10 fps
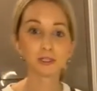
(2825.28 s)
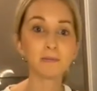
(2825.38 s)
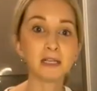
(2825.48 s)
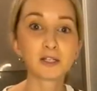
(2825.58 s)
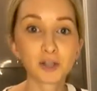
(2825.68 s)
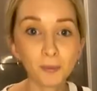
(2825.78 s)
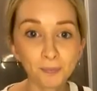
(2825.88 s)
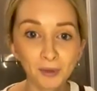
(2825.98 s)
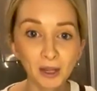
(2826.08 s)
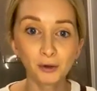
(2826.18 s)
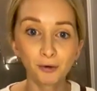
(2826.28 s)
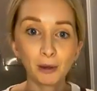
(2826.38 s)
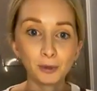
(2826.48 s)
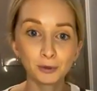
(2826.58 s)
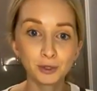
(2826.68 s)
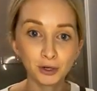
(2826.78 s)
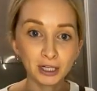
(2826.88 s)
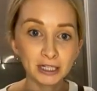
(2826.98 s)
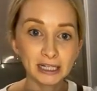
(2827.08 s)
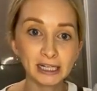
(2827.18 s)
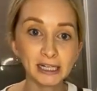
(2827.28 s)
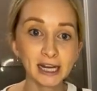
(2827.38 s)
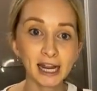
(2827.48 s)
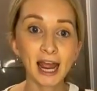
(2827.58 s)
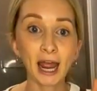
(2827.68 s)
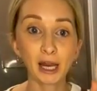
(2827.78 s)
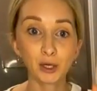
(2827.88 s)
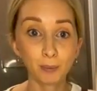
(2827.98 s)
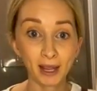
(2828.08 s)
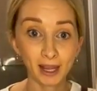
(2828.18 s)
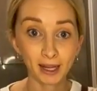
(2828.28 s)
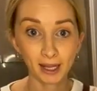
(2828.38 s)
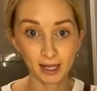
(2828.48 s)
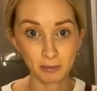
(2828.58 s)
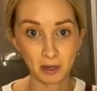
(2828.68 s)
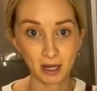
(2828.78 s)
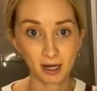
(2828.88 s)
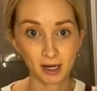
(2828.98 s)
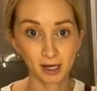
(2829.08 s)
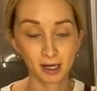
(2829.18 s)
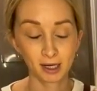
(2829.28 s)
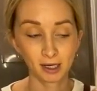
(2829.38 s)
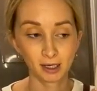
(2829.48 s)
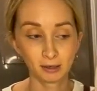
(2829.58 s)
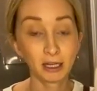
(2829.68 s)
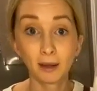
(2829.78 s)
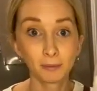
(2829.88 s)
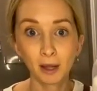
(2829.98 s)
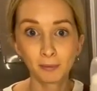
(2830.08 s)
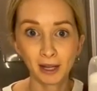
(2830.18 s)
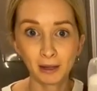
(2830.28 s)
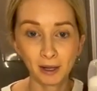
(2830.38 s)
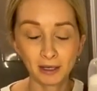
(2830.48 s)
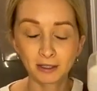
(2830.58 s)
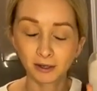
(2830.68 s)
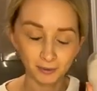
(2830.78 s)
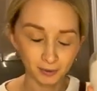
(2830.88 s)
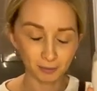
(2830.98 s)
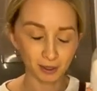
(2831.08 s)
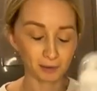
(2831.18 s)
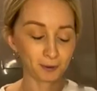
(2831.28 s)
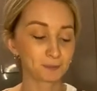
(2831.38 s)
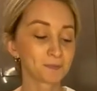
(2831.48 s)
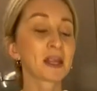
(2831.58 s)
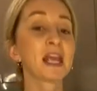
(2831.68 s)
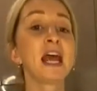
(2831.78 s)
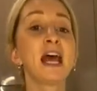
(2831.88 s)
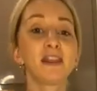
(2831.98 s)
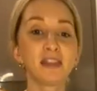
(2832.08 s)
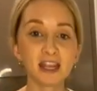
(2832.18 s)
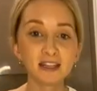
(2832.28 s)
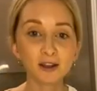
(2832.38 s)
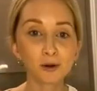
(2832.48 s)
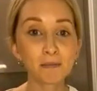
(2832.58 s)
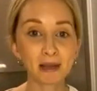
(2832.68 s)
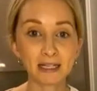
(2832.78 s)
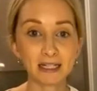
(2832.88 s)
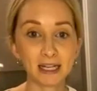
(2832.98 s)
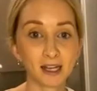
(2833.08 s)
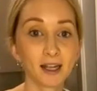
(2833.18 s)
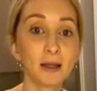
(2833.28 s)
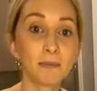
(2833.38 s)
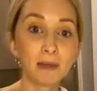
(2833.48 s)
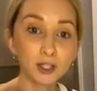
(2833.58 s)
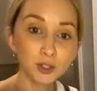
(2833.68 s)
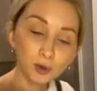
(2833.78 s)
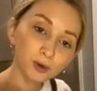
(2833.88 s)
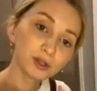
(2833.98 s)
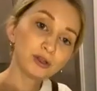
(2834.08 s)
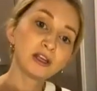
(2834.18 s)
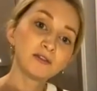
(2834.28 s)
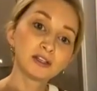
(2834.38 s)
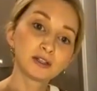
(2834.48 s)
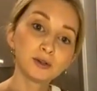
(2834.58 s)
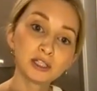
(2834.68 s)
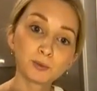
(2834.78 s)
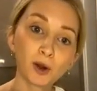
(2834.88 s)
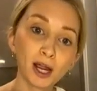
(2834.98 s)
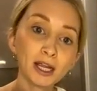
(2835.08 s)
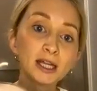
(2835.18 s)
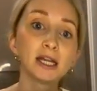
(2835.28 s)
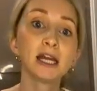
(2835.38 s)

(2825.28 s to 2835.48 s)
onto the mix shop, grab your donut tin and your pancake pen, cupcake pen. These are amazing. Make sure that you give this a good spray